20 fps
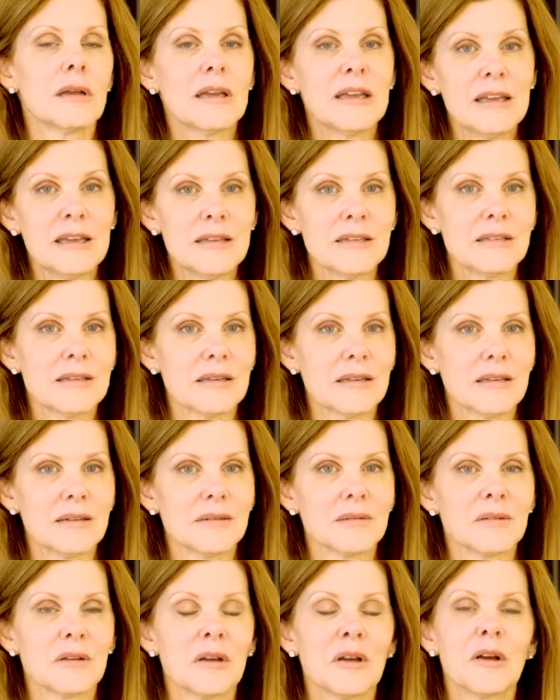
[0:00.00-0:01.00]
Easy.
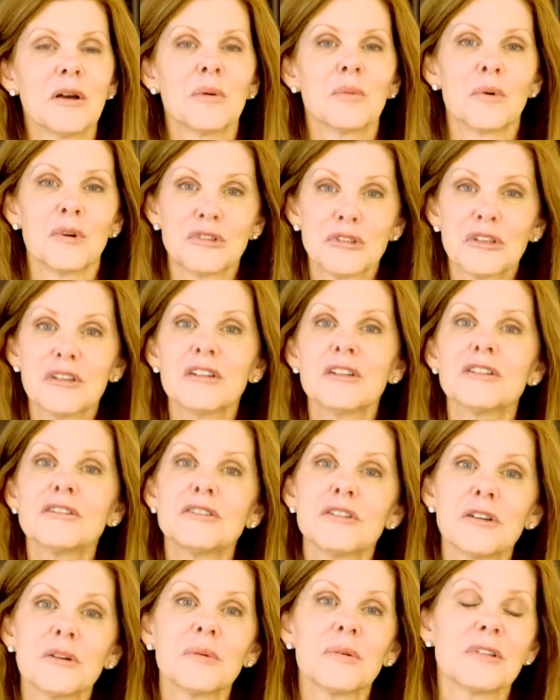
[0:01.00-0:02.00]
What you're going to
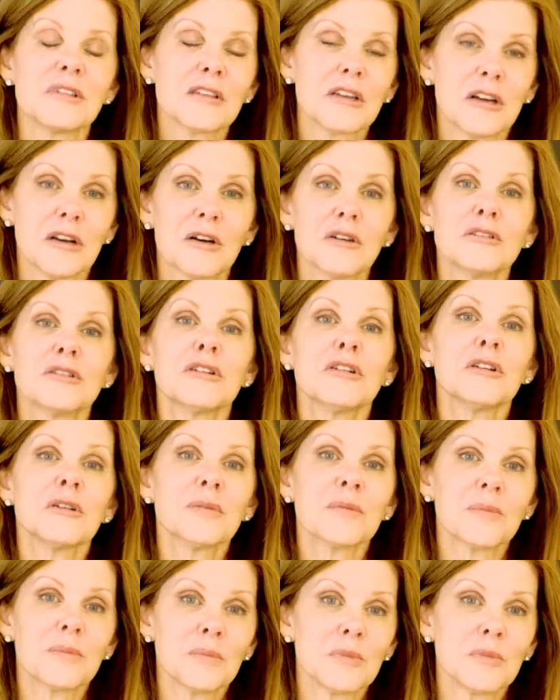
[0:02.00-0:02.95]
do is go to your